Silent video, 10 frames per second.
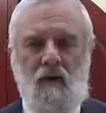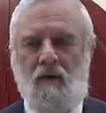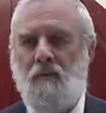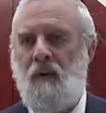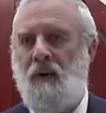
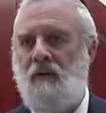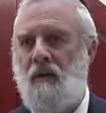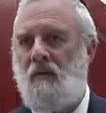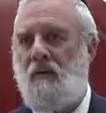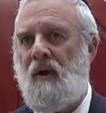Ultimately,
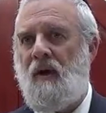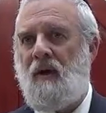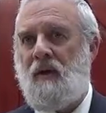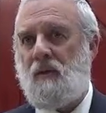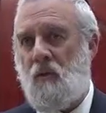the
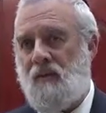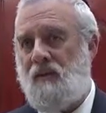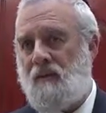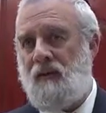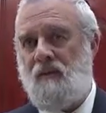Torah, as well as
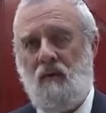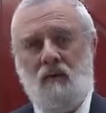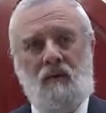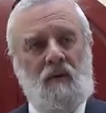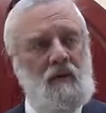the
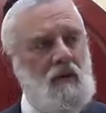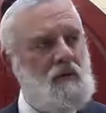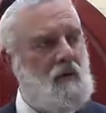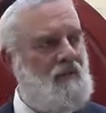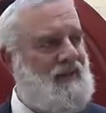mitzvot,
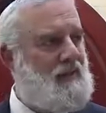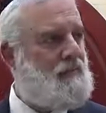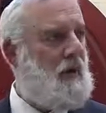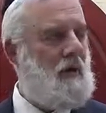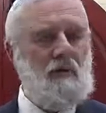serve as a
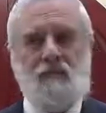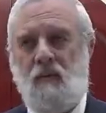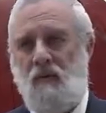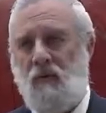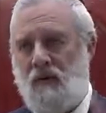bond
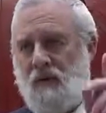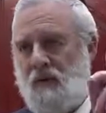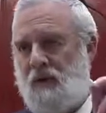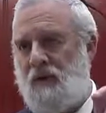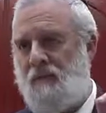between us
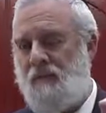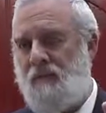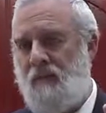and Hashem.